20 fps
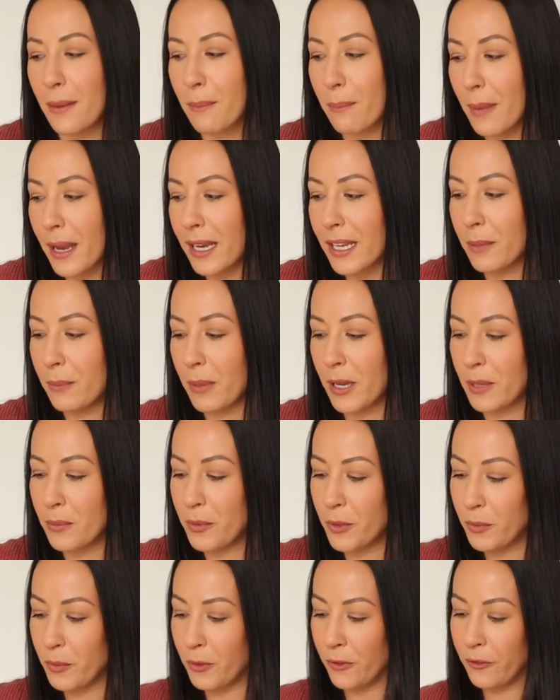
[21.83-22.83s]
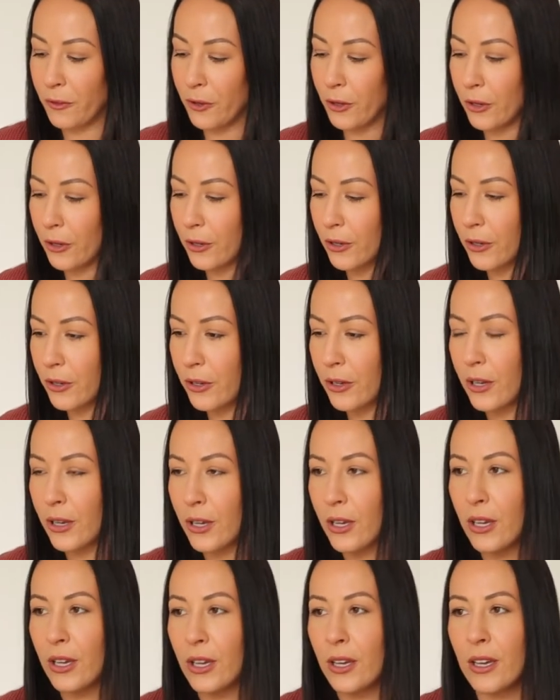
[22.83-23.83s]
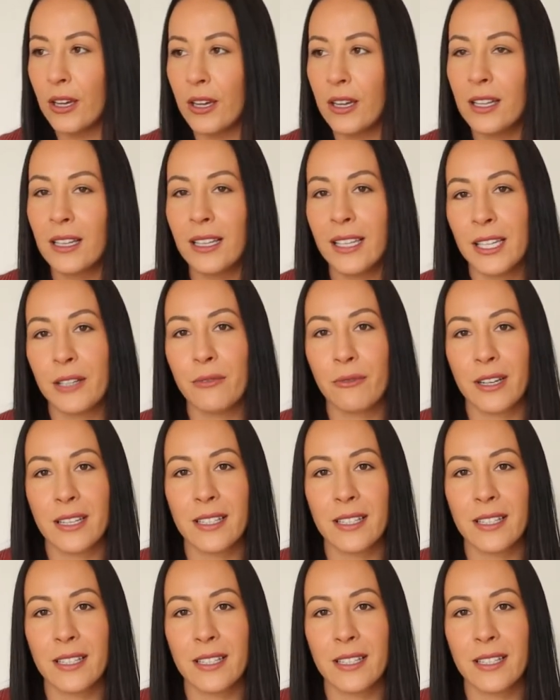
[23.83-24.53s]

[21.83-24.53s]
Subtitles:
many people prefer clean